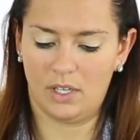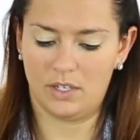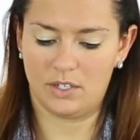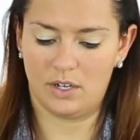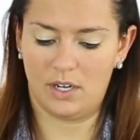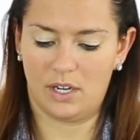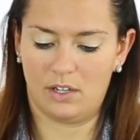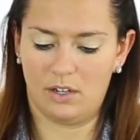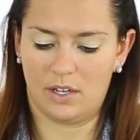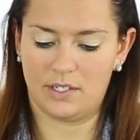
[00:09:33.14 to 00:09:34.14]
and
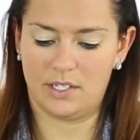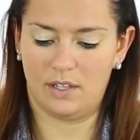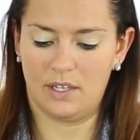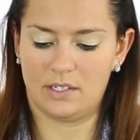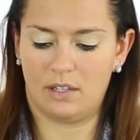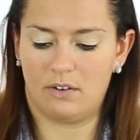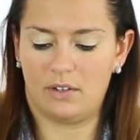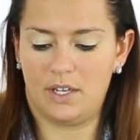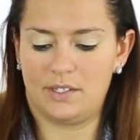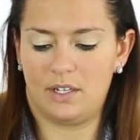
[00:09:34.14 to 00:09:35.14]
turning. You can see that's a
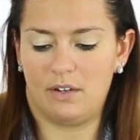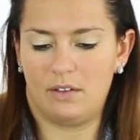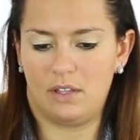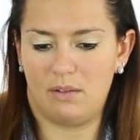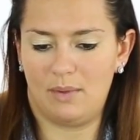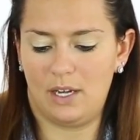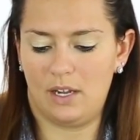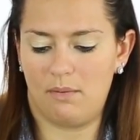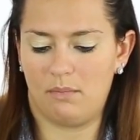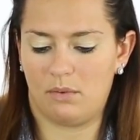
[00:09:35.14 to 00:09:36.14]
little easier than the
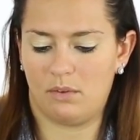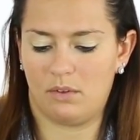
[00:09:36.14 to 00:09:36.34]
medium.